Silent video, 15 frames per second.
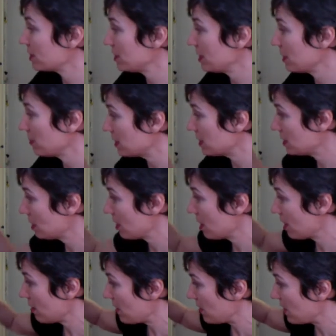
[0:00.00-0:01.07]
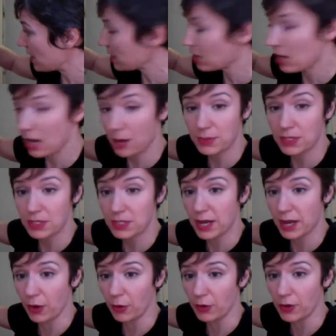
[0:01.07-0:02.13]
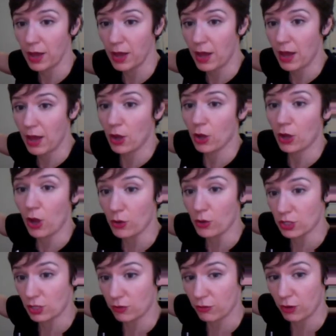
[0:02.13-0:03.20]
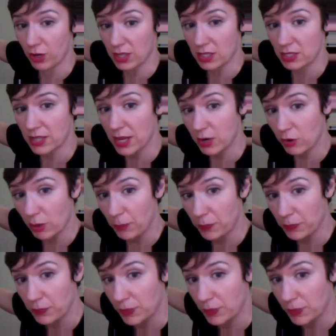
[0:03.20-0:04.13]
ligament that then comes down, coats the front of the sacrum,